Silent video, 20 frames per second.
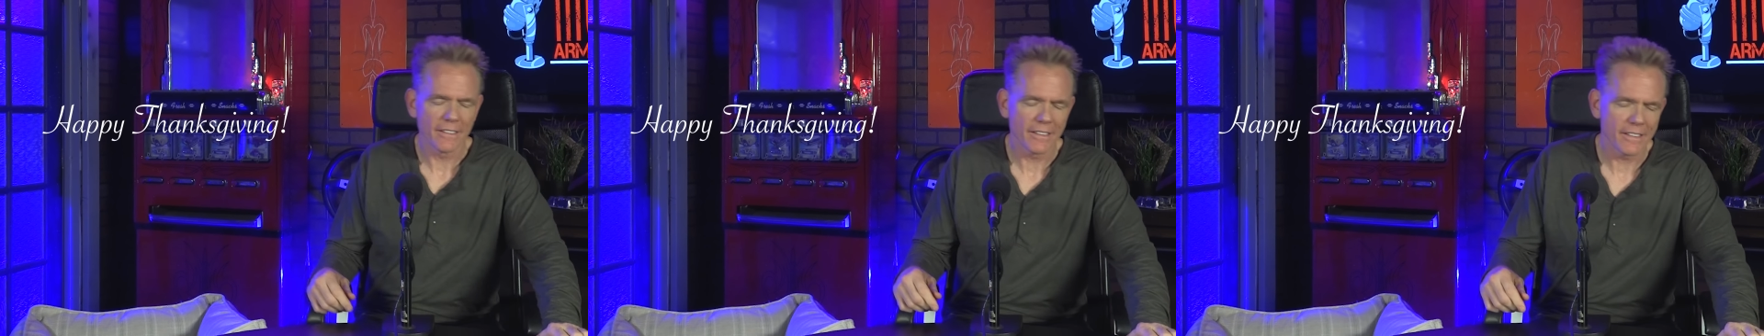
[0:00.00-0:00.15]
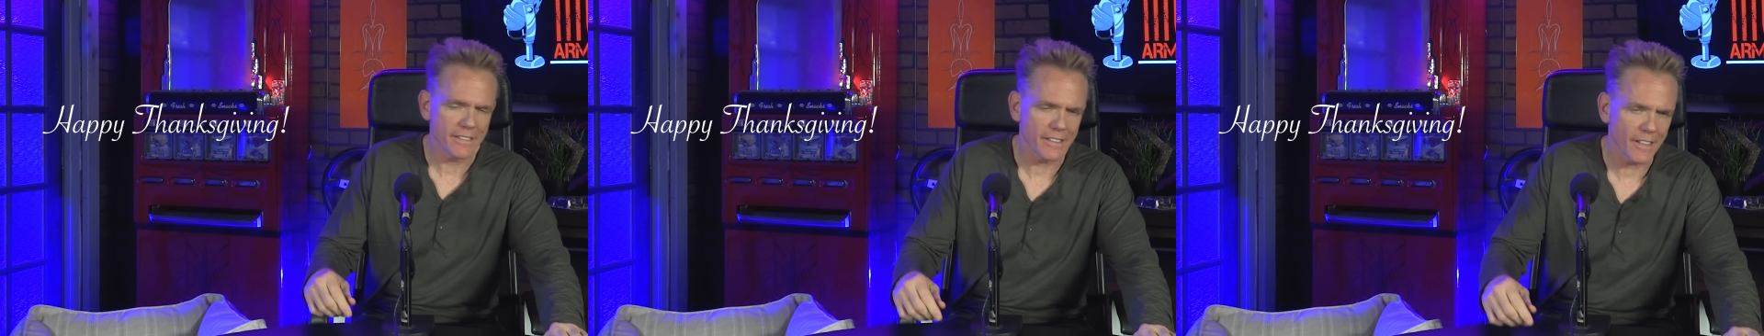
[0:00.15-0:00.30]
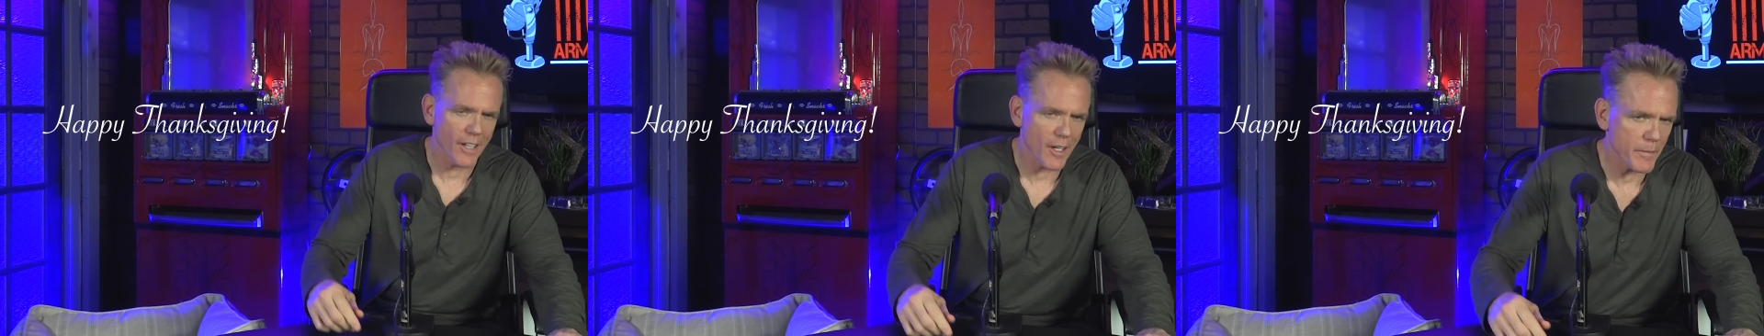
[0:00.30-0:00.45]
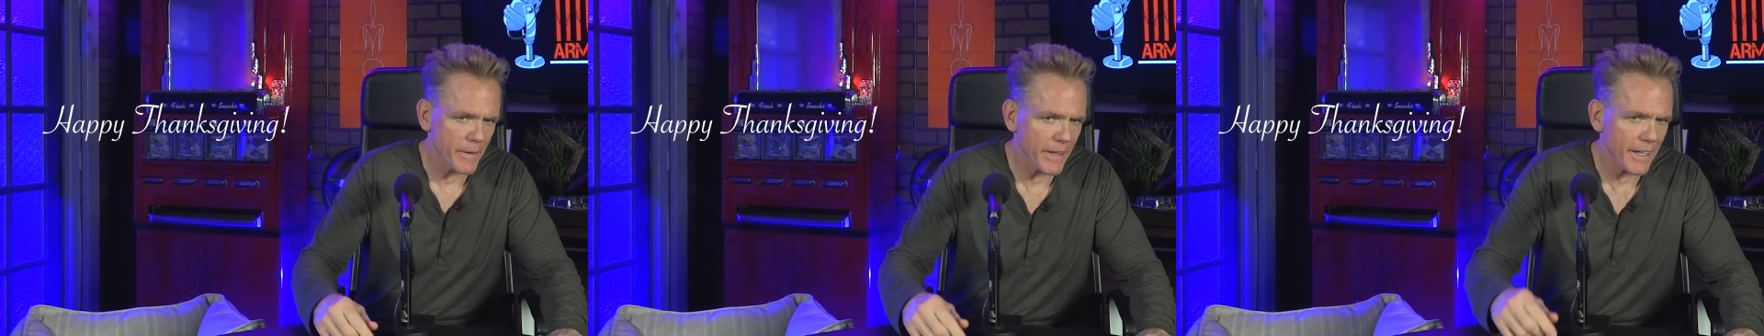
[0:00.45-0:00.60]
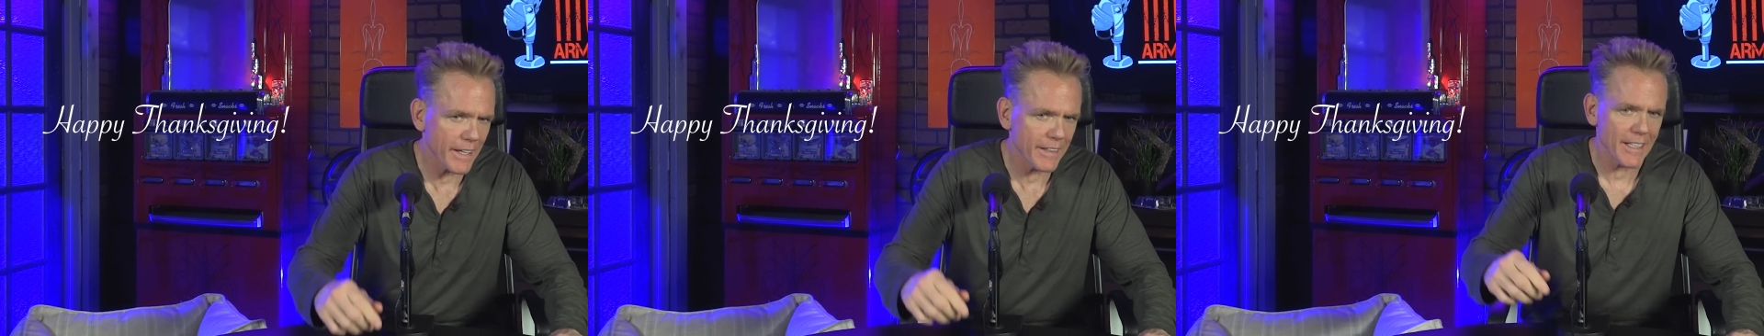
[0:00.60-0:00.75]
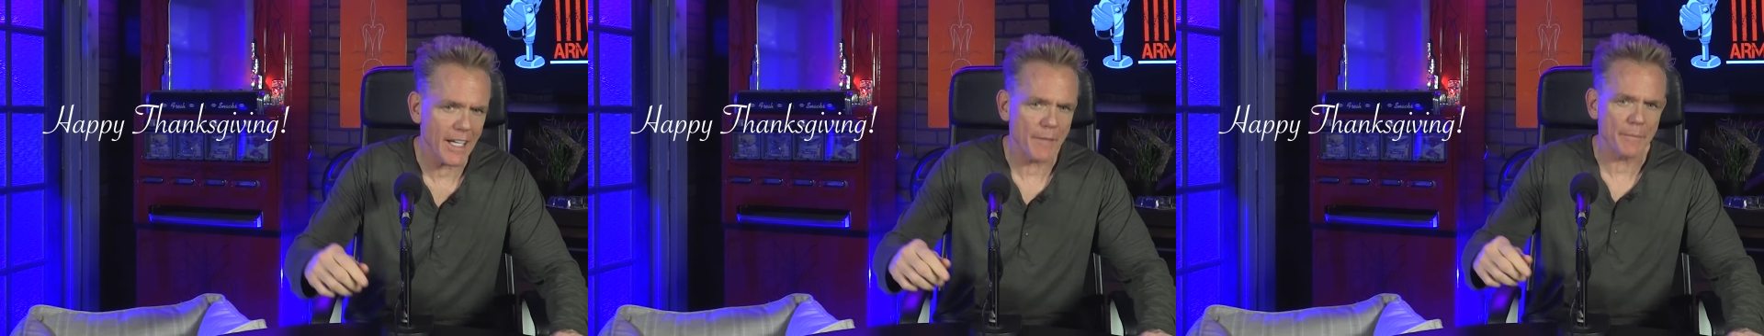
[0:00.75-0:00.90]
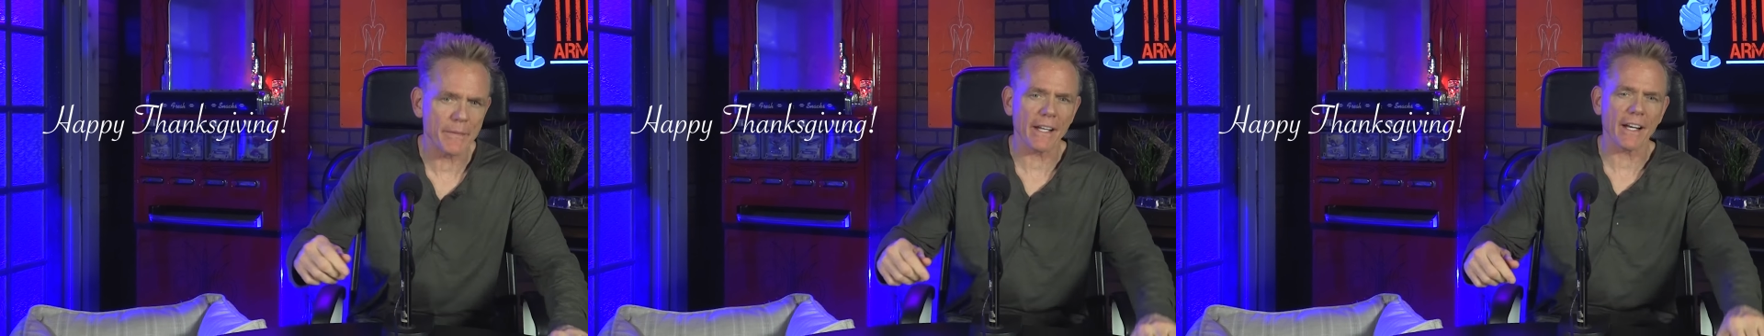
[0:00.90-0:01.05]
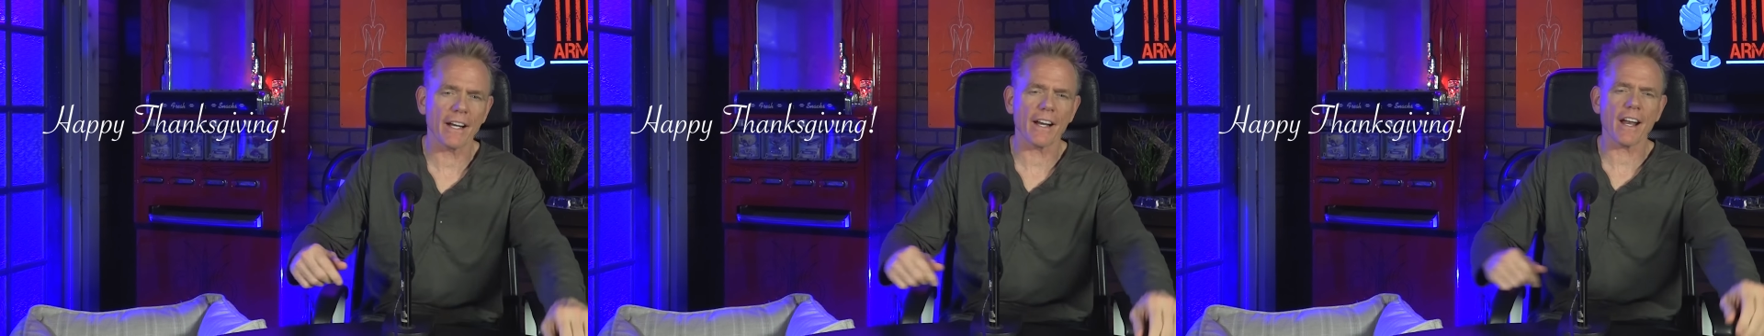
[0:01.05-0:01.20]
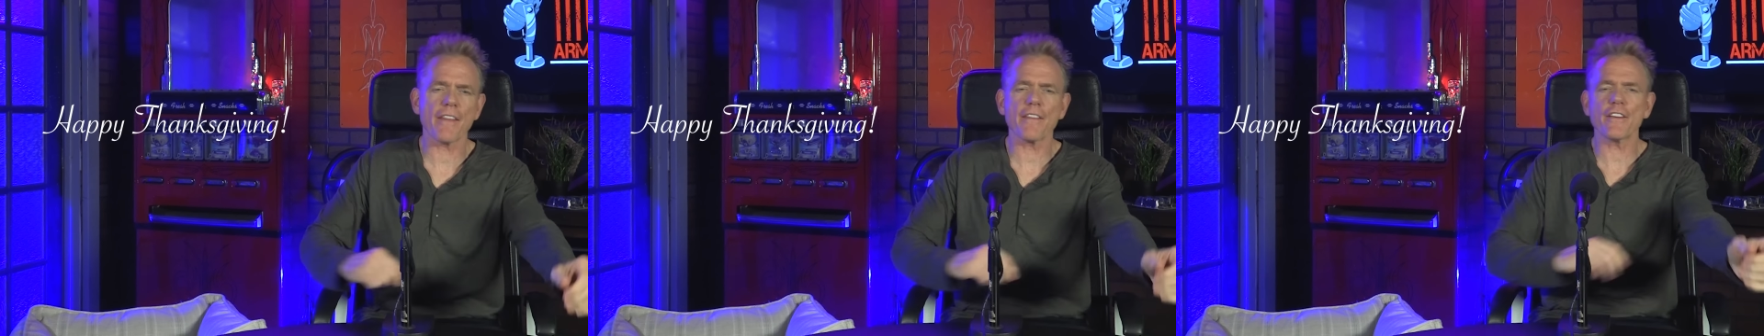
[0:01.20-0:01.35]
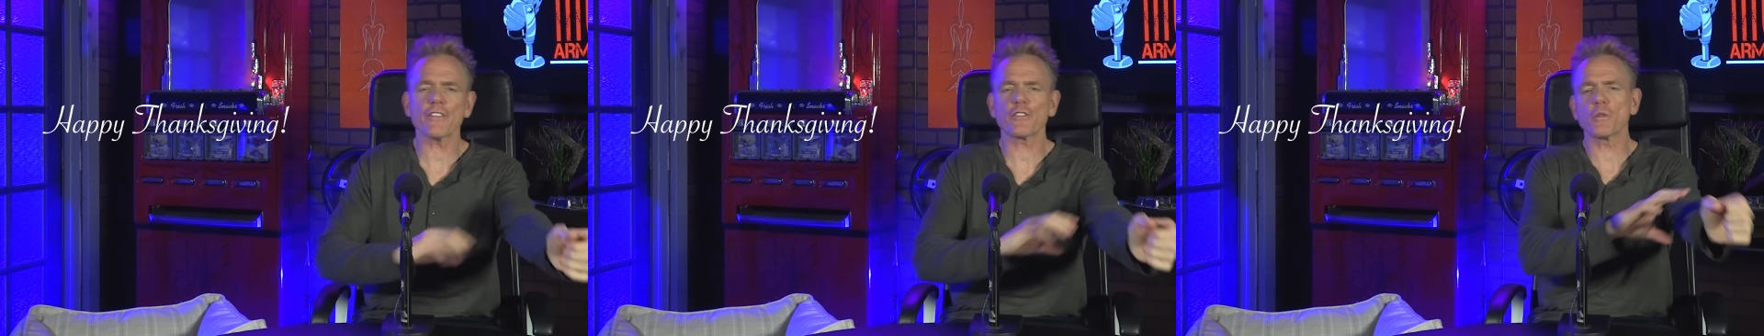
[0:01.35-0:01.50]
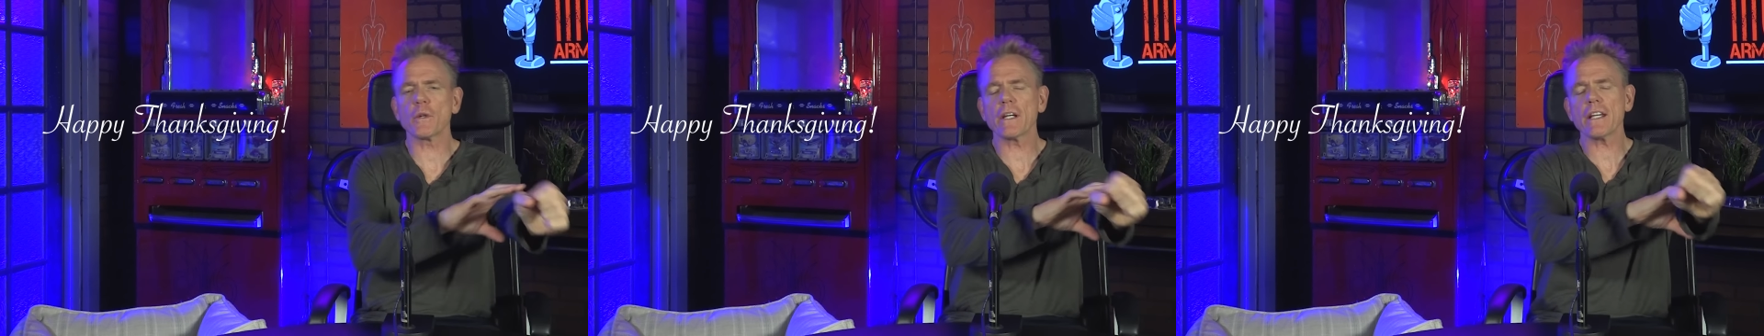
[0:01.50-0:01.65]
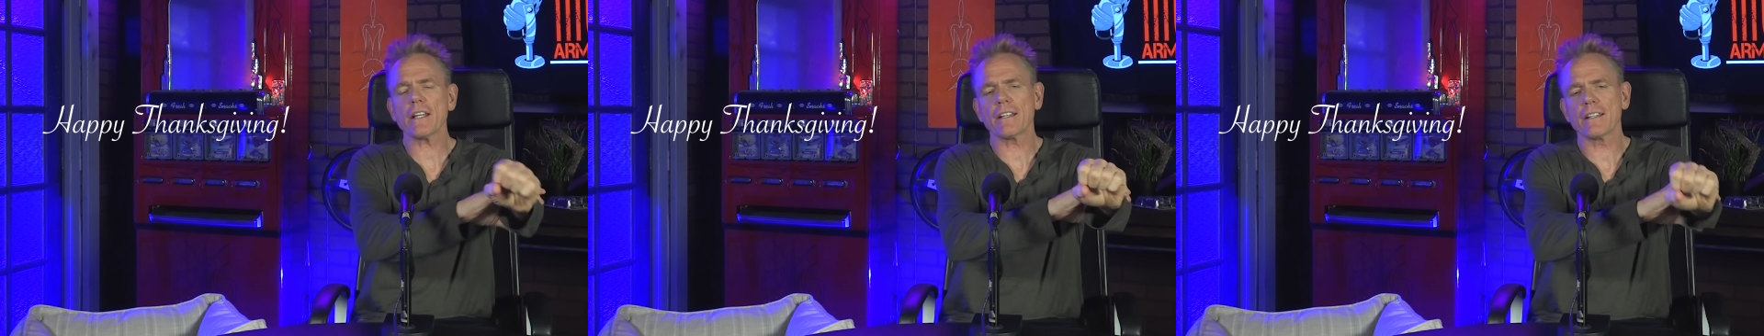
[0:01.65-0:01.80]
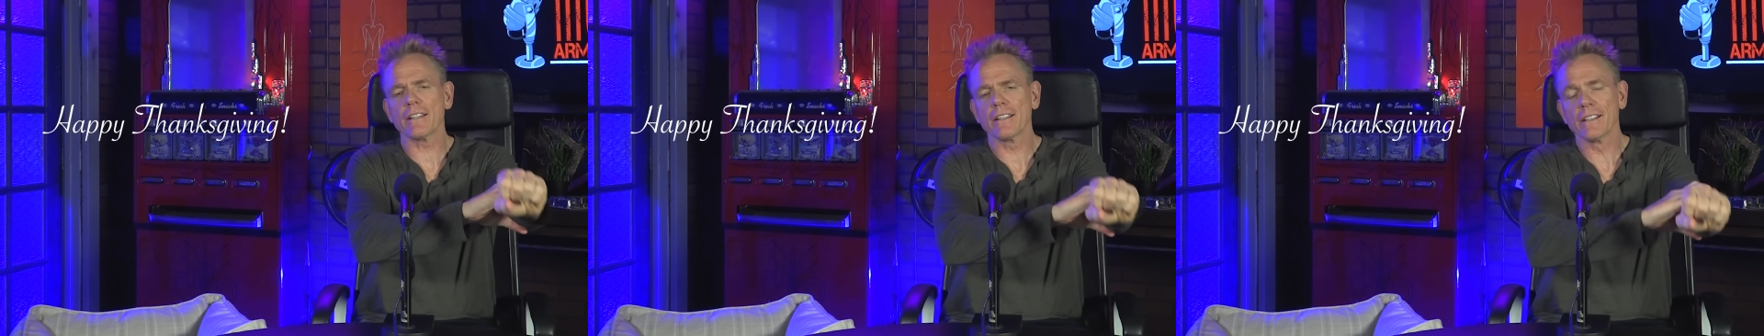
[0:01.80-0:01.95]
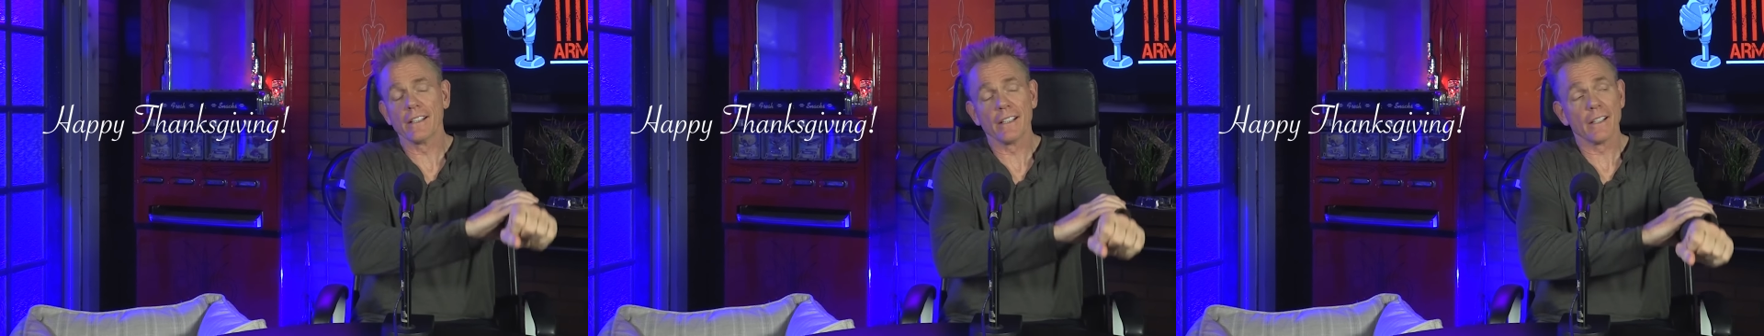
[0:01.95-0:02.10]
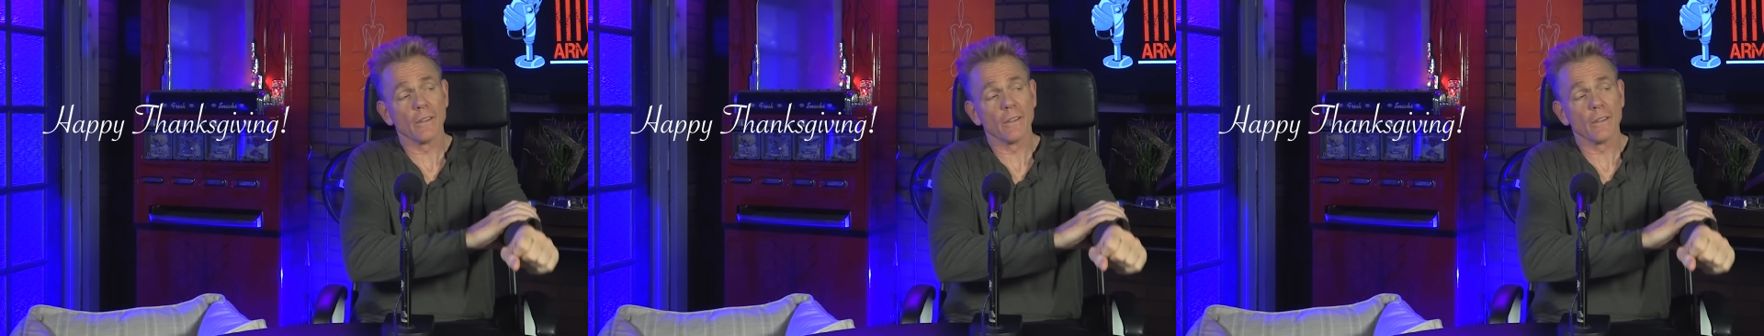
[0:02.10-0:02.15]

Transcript: is the Armageddon update. And on this week,